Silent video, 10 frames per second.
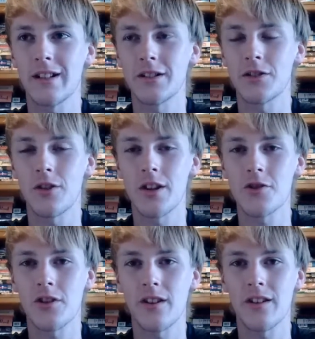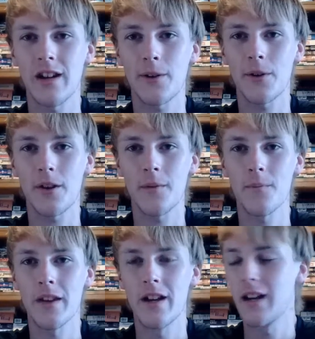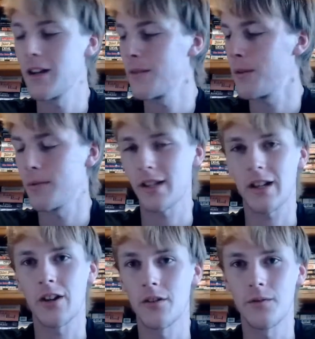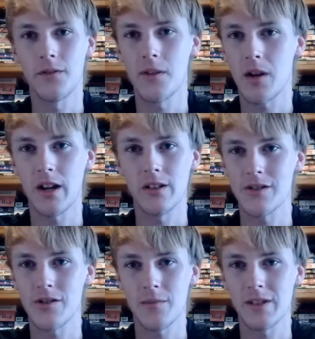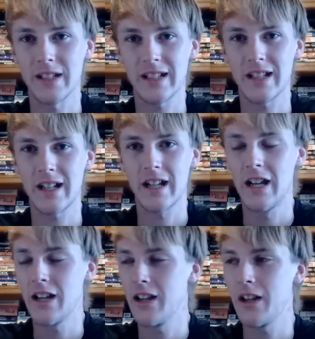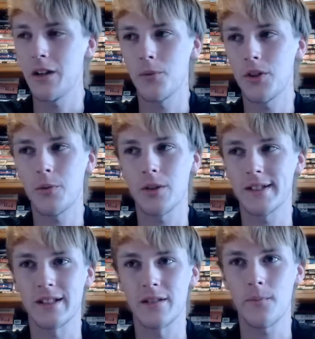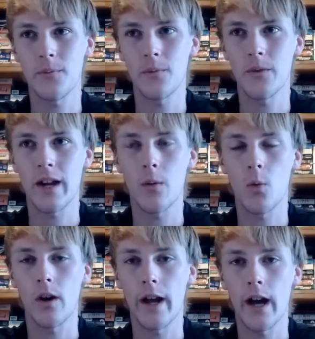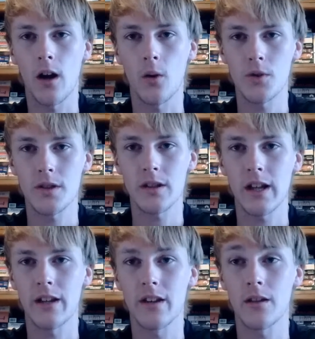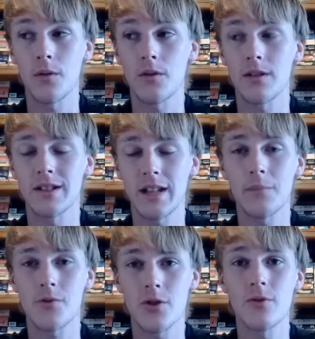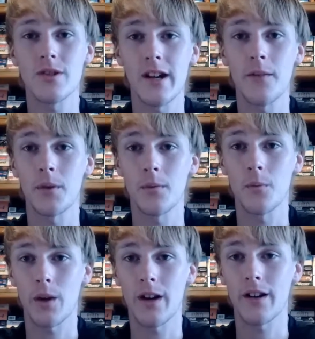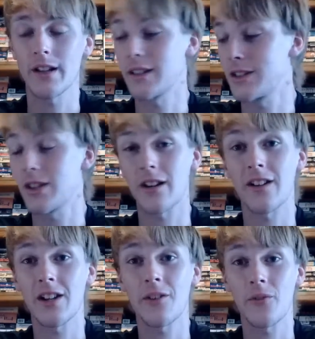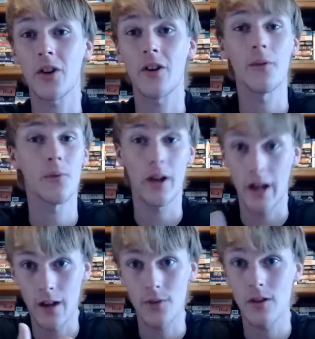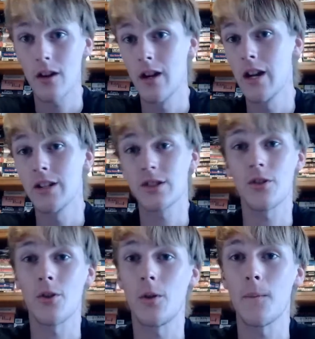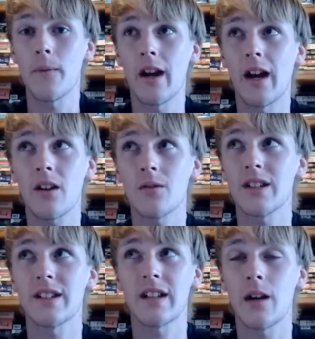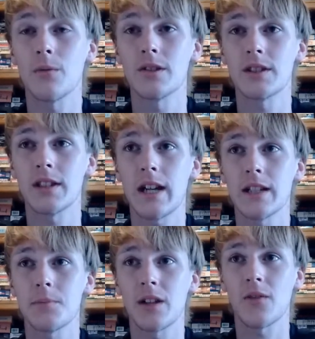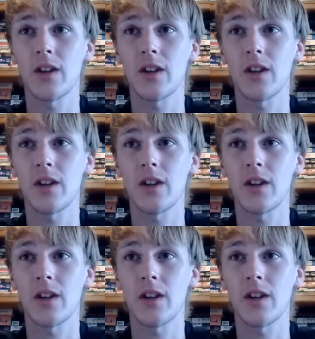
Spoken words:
duration out on them, maybe 150 miles or something like that. It really wasn't that worn out, and they were the same shoes that I've been wearing, the Saucony Kinvara, forever. So I don't think that was as big